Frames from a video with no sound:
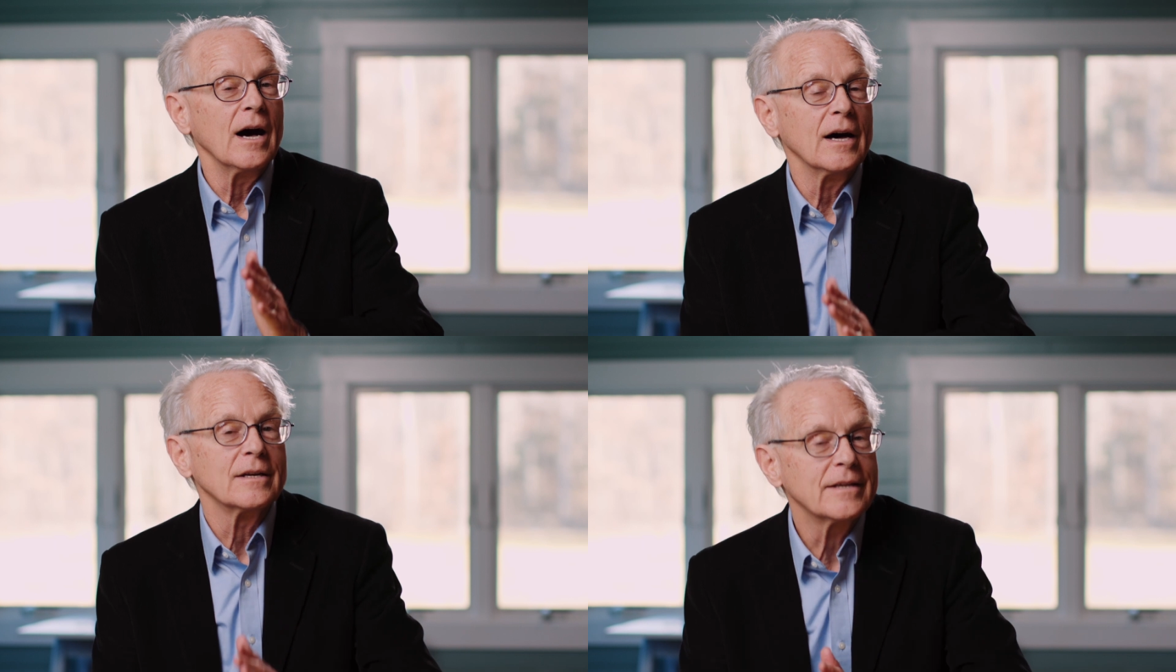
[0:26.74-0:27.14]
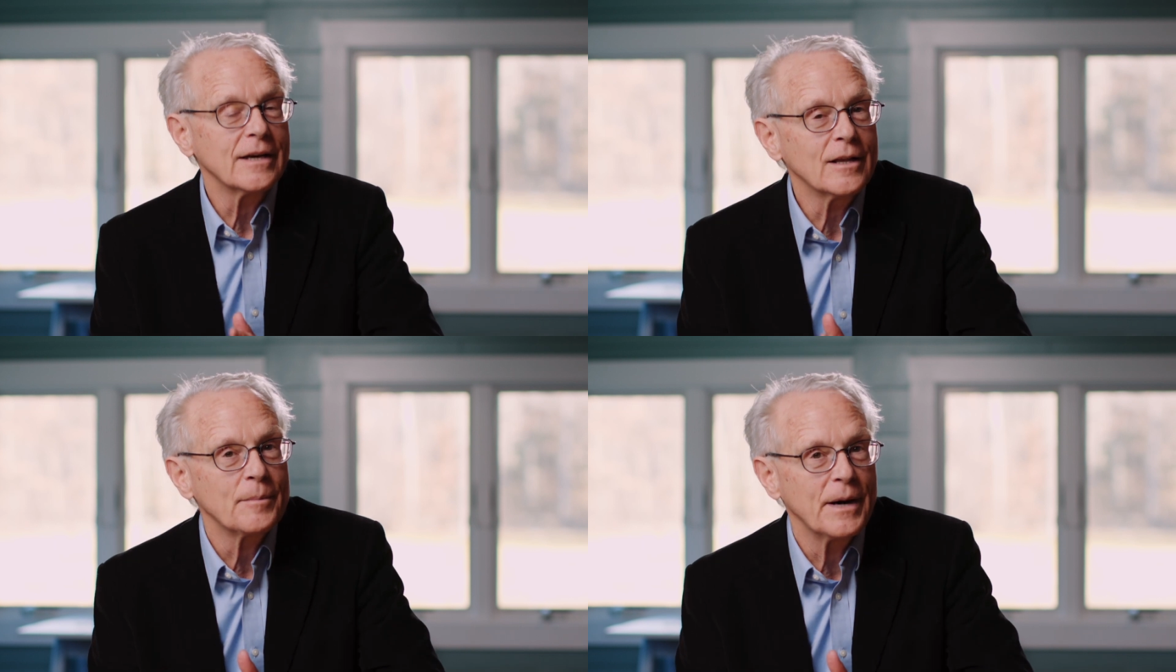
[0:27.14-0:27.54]

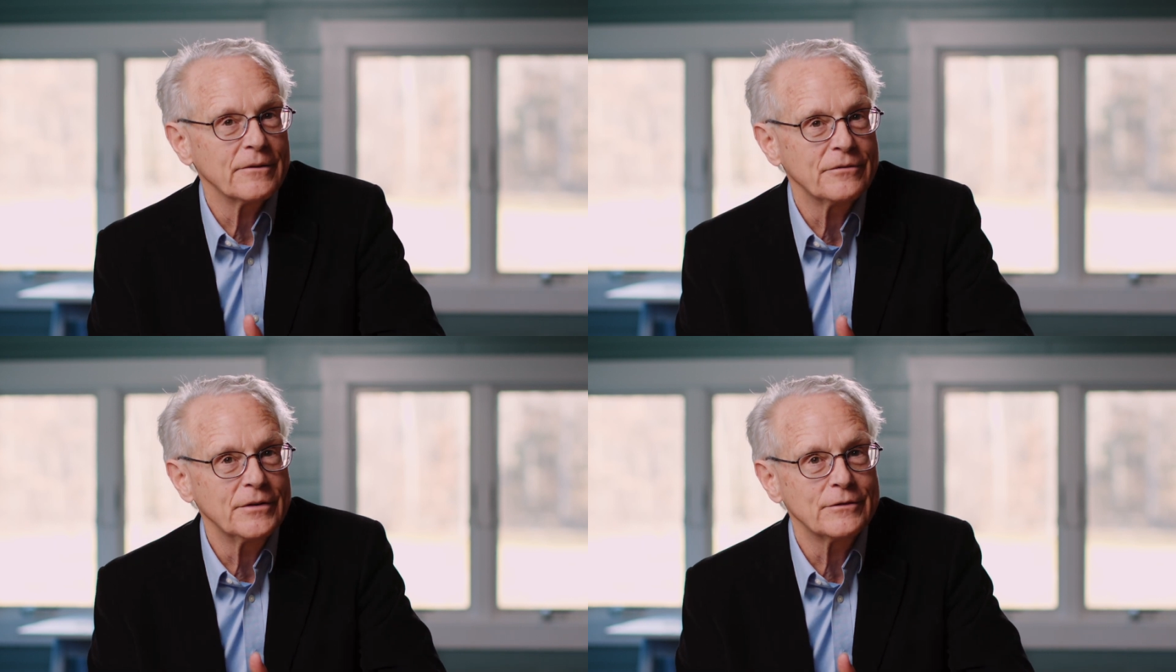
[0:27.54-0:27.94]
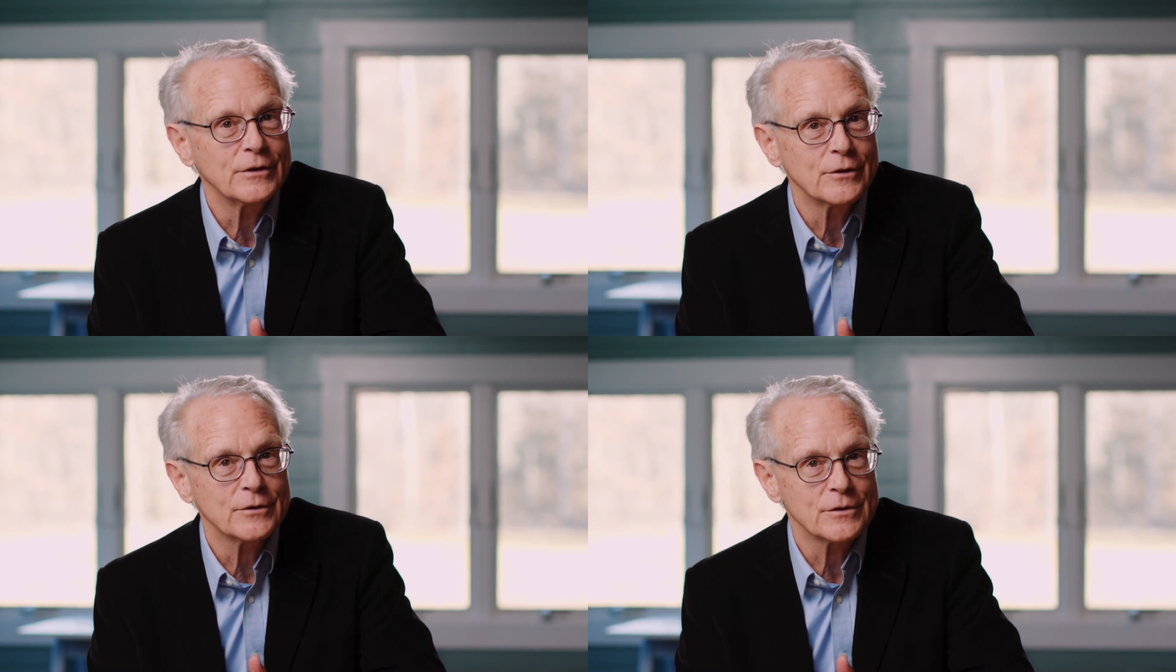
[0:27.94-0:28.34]
until about 50
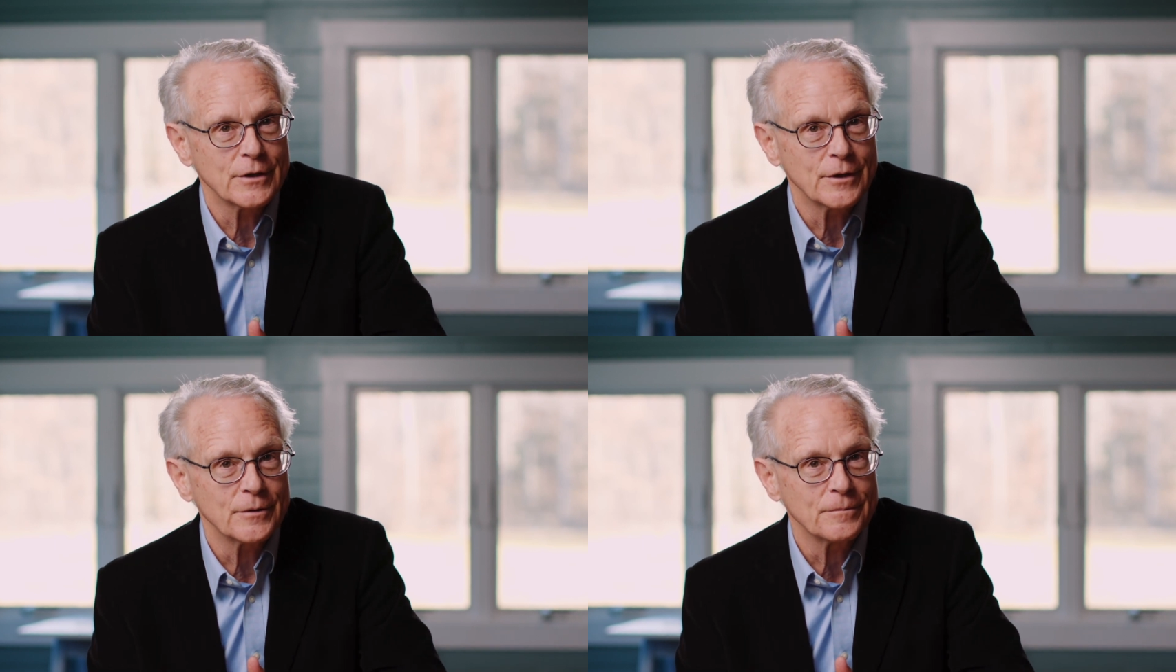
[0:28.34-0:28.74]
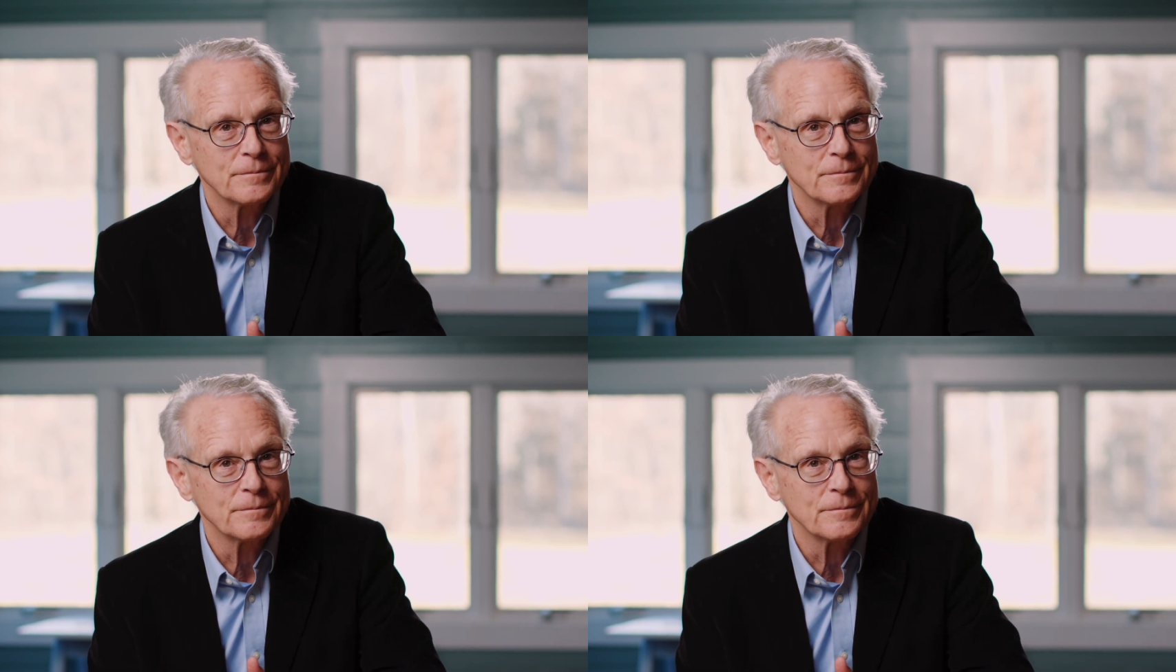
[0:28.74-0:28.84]
years ago.